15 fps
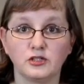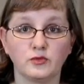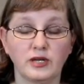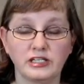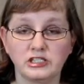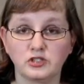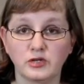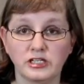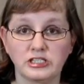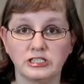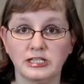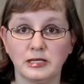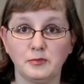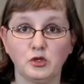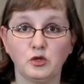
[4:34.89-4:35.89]
The registration
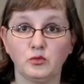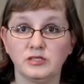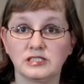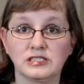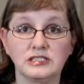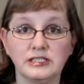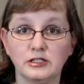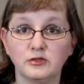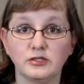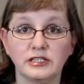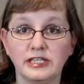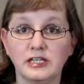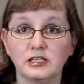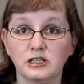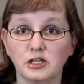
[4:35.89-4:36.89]
table was
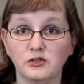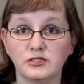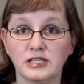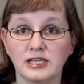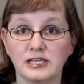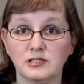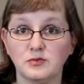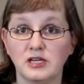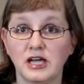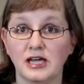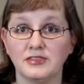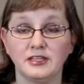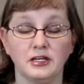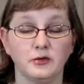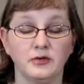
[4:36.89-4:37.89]
literally closing as we
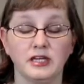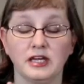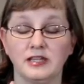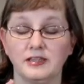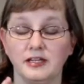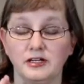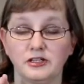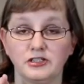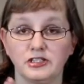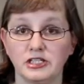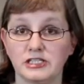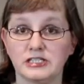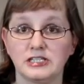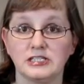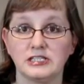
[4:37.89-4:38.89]
got there, and we got there
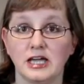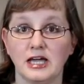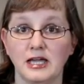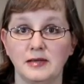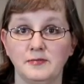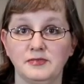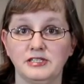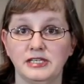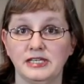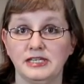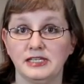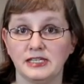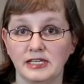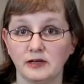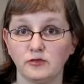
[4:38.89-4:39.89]
just in time
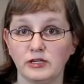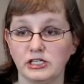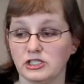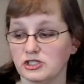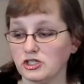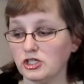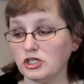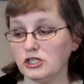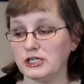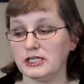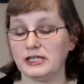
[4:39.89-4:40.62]
to get registered,